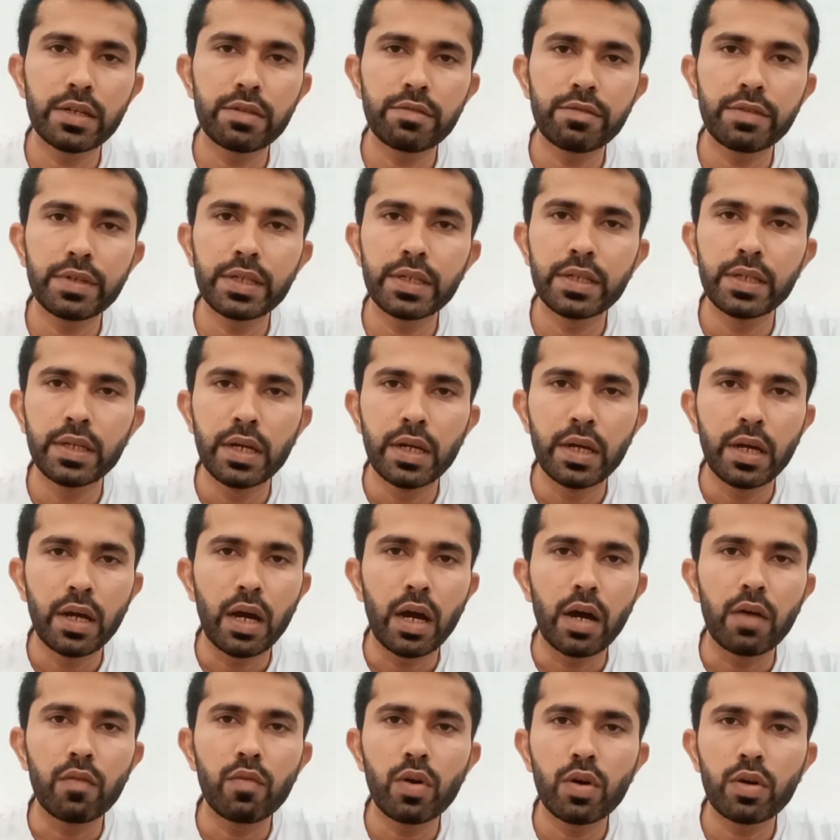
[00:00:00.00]
the country
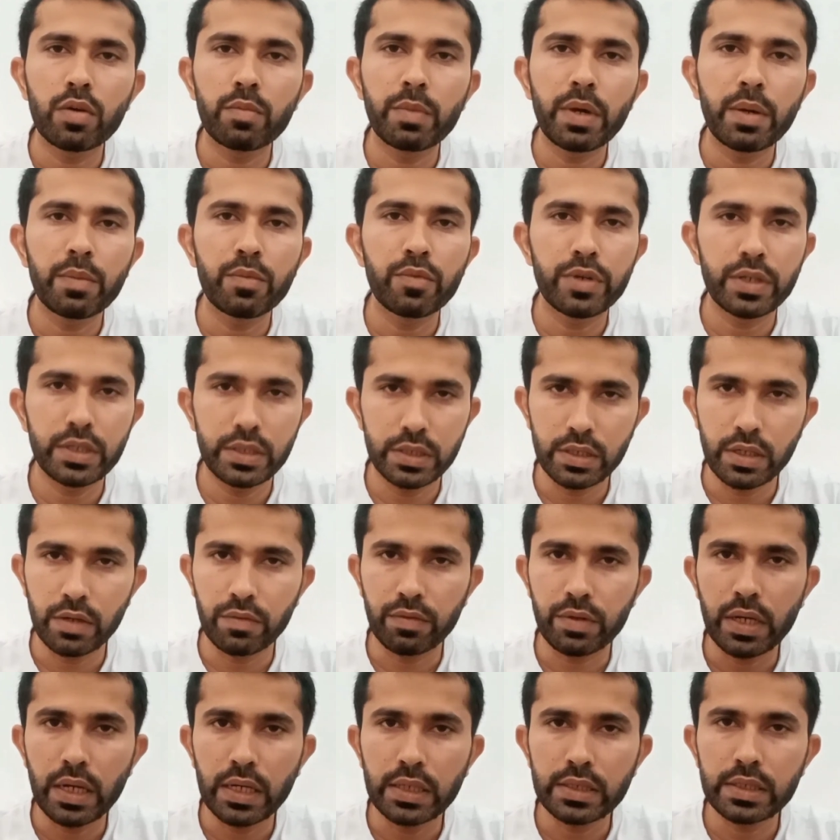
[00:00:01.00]
evoke
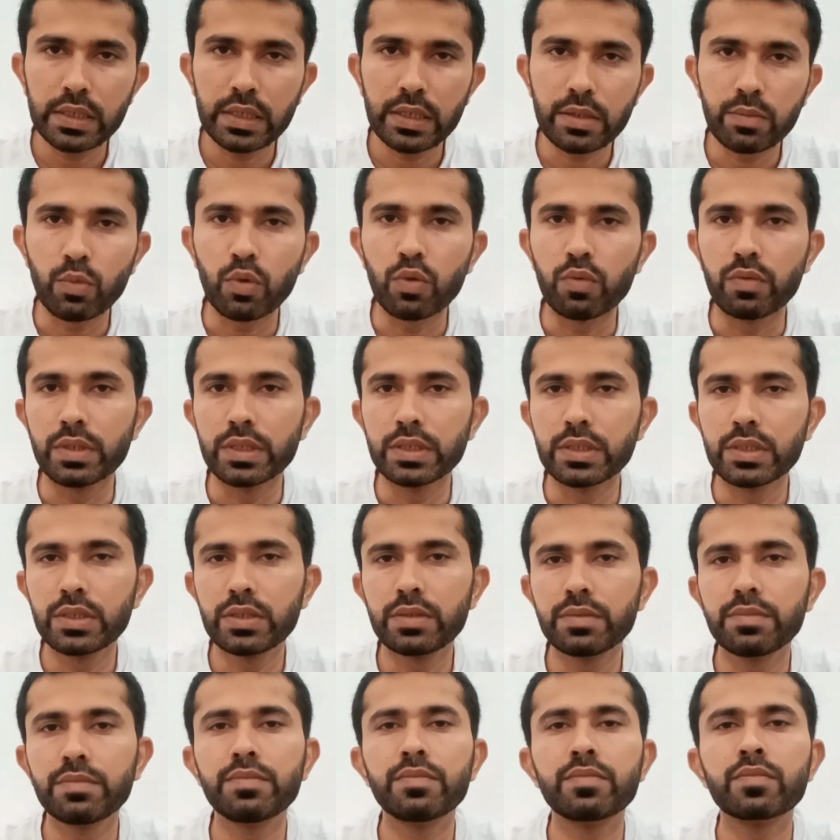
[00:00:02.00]
memories of classic
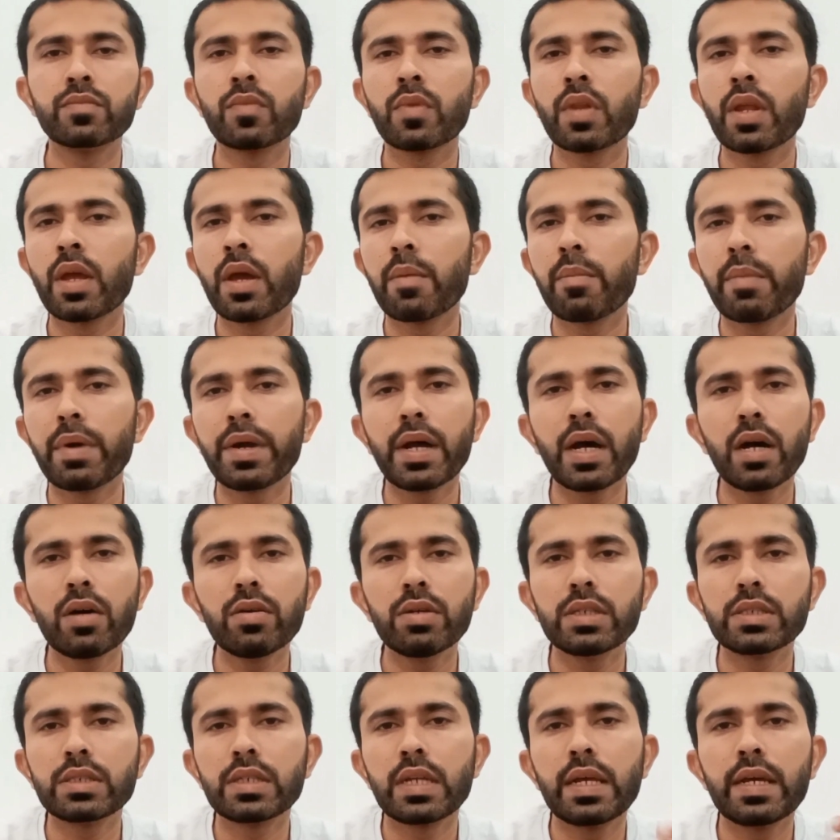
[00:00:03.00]
movies. But
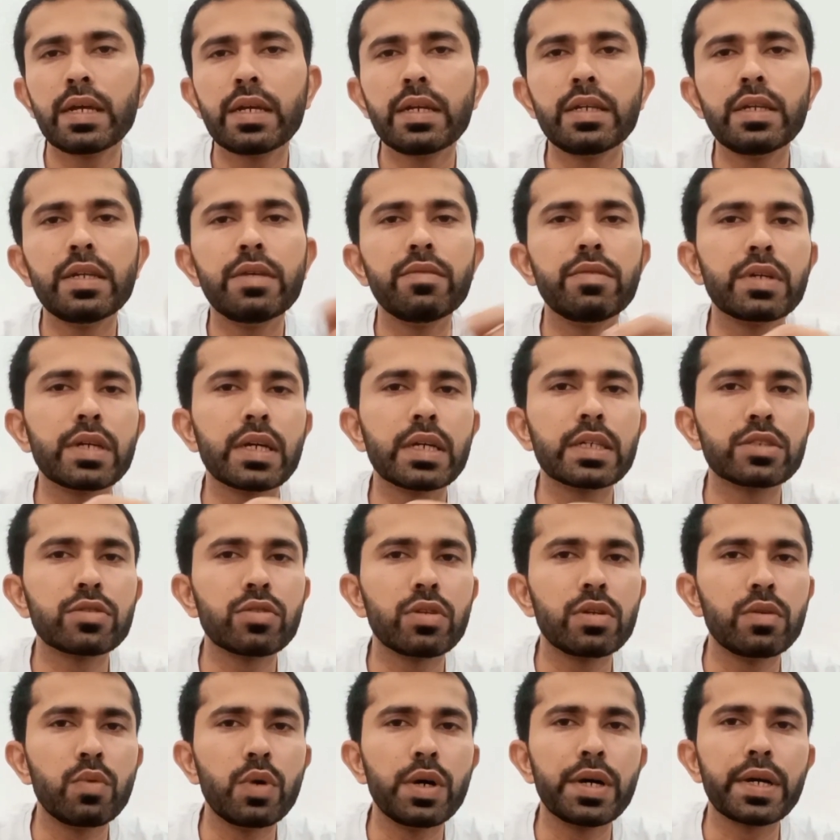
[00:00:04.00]
how does daily living
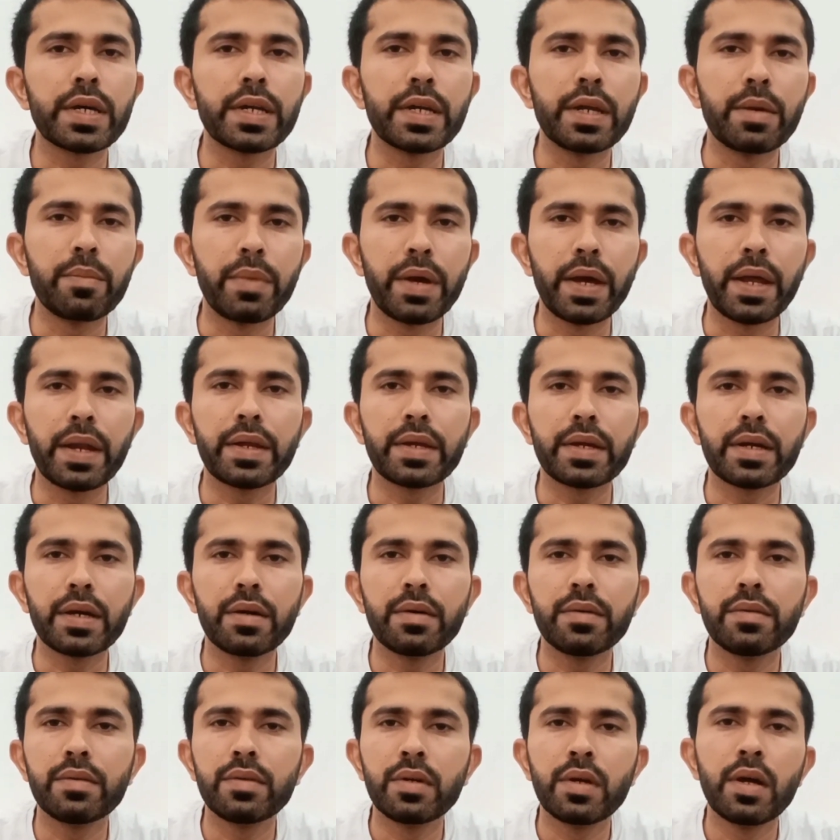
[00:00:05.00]
actually work in
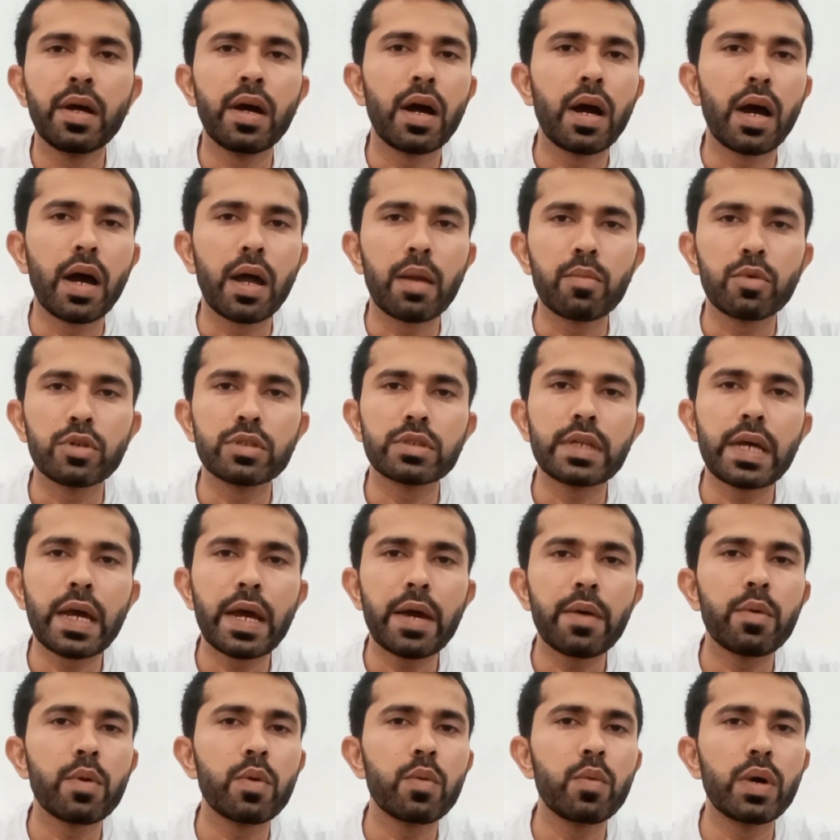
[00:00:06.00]
America? Almost
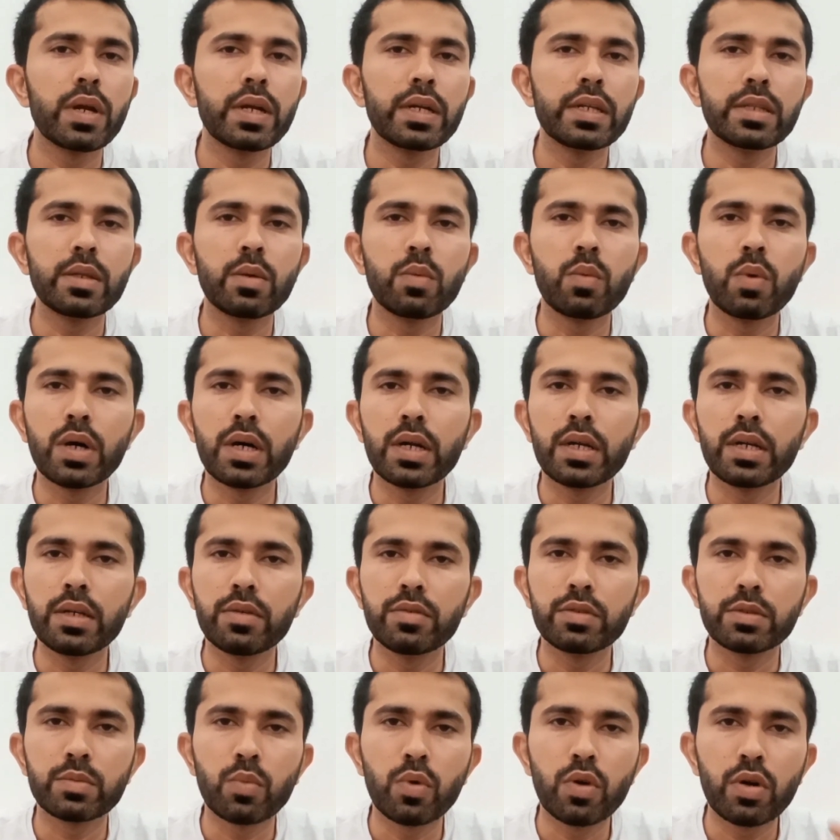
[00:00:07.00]
everyone in the world
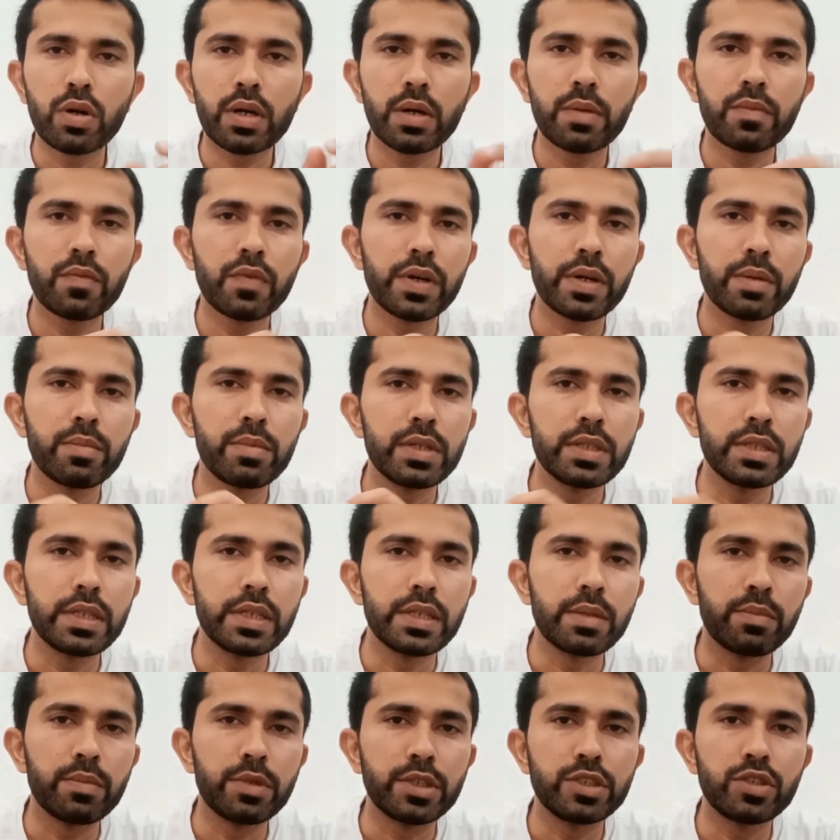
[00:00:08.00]
lives more comfortably
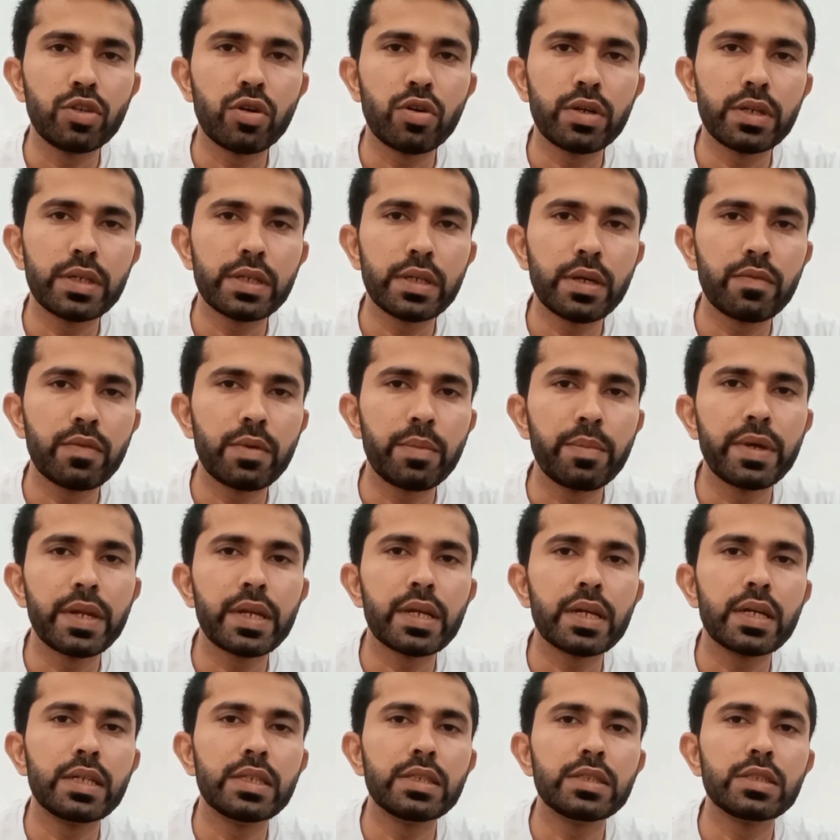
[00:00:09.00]
than the majority of
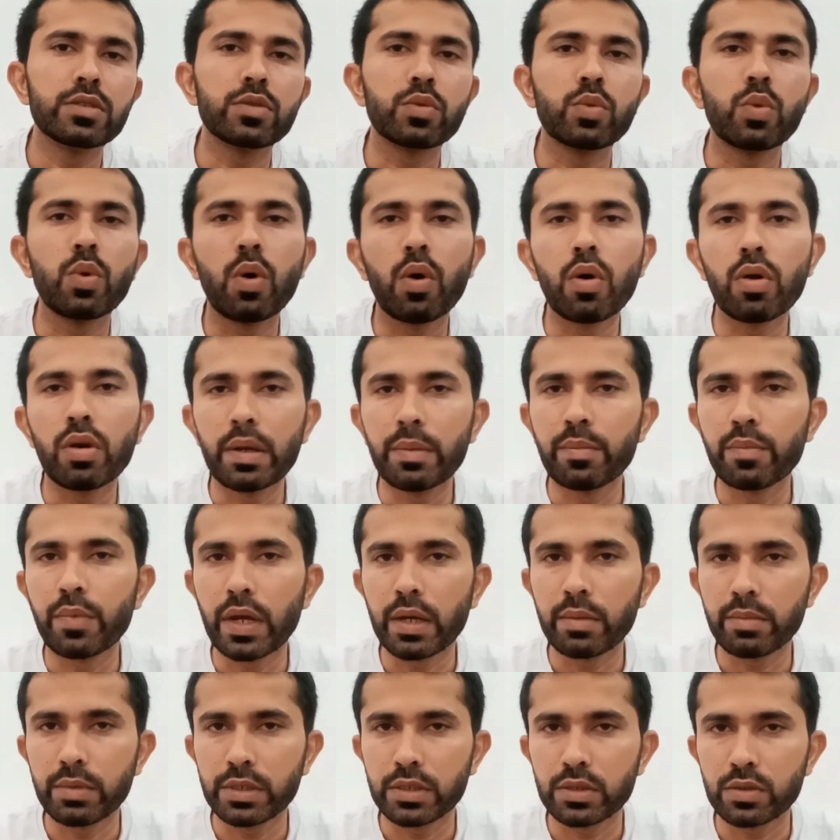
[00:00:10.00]
Americans who hold
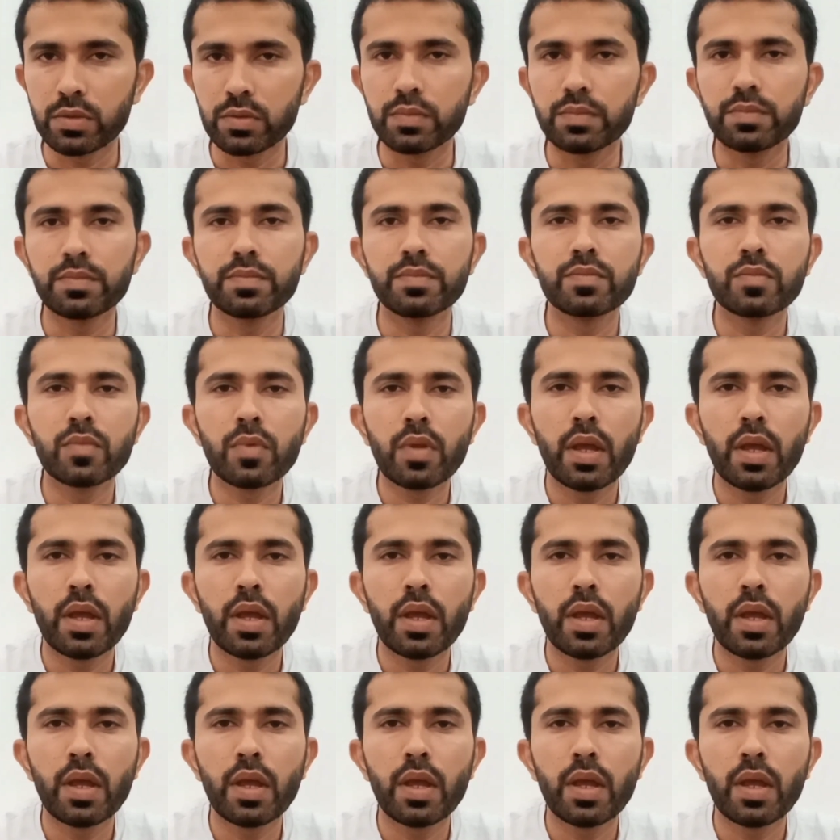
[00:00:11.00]
employment do.